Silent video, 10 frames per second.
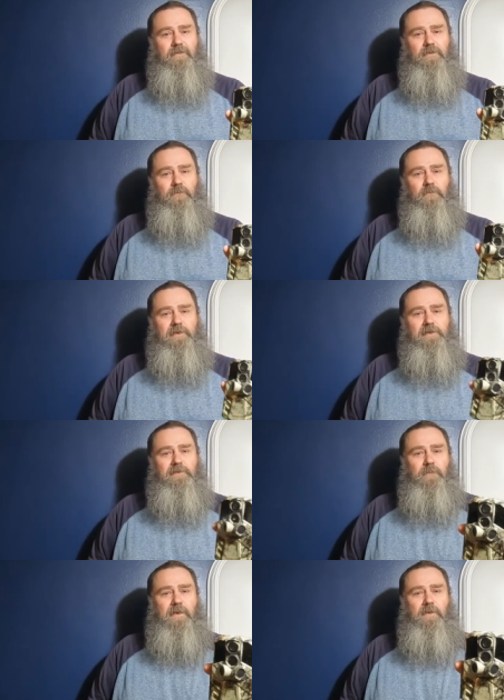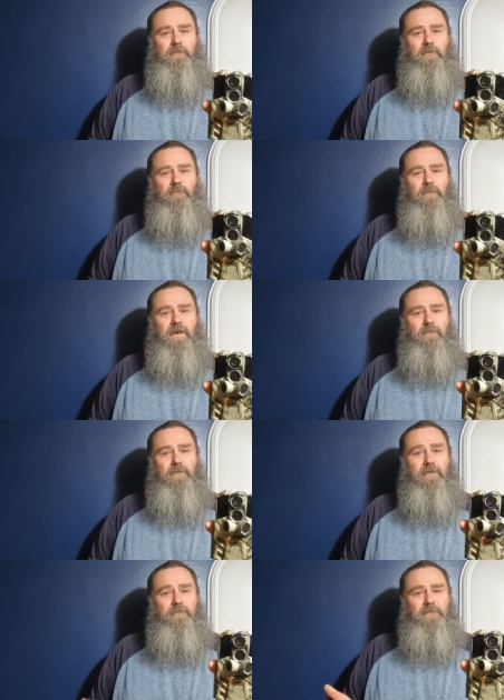You will need to make up your own mind
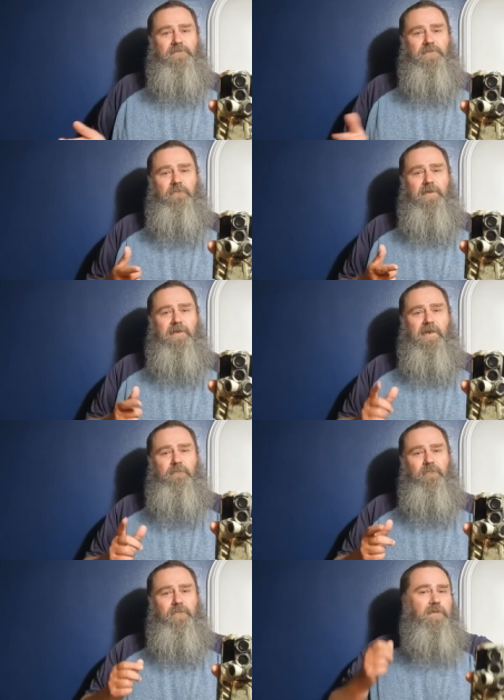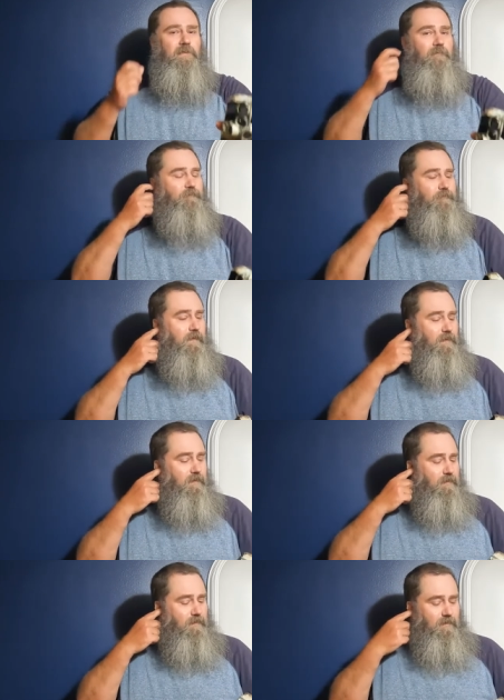if it's the right camera for you.
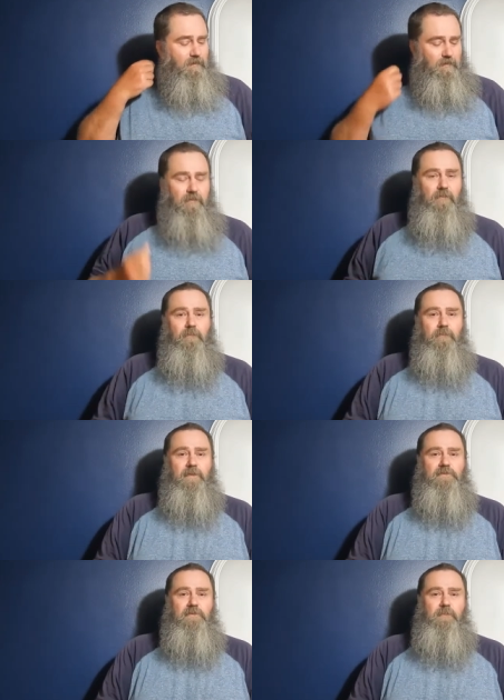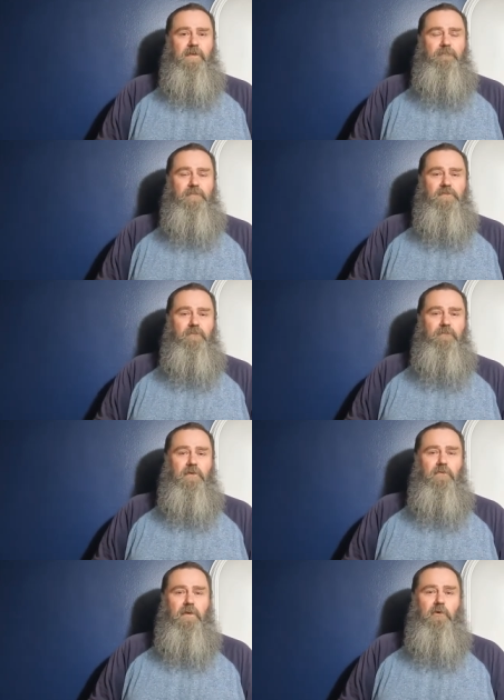Well, that's going to be it for this
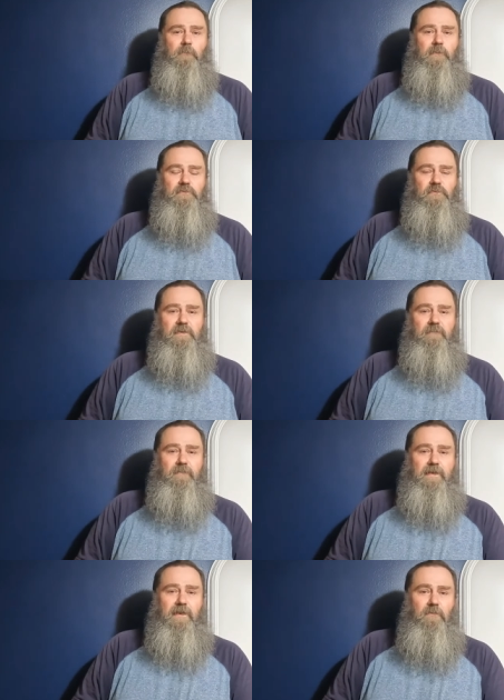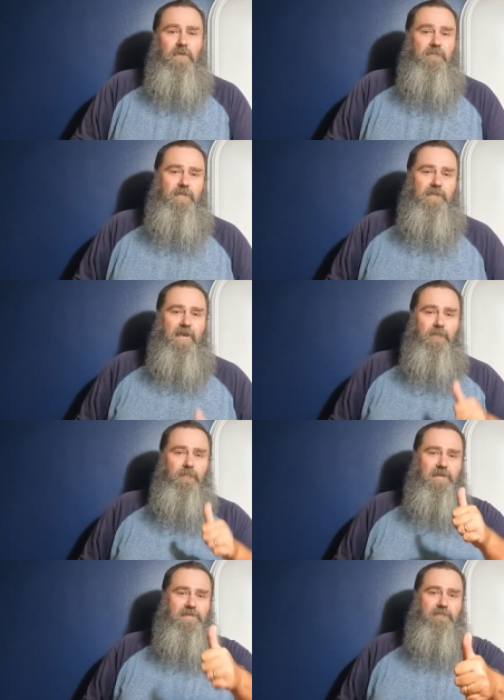review. I hope you enjoyed the video. If you did,
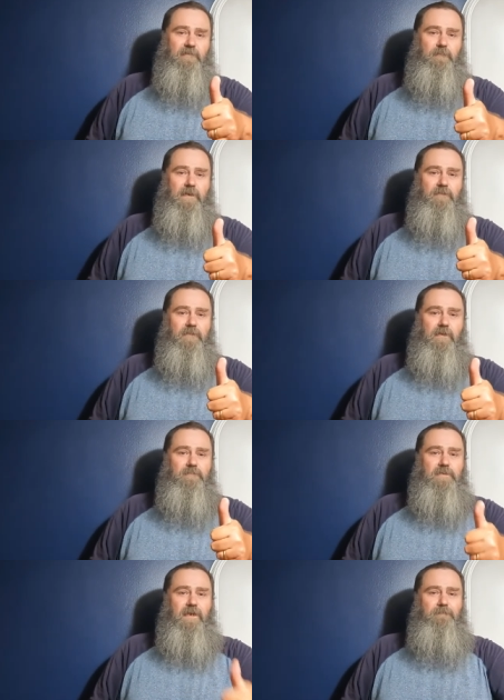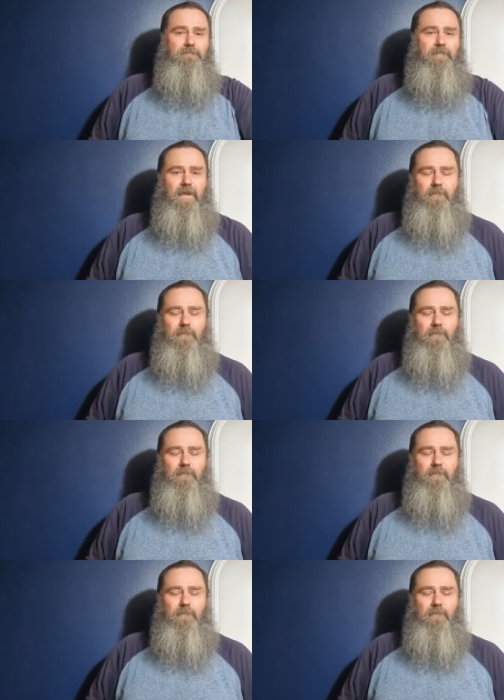please give it a big thumbs up.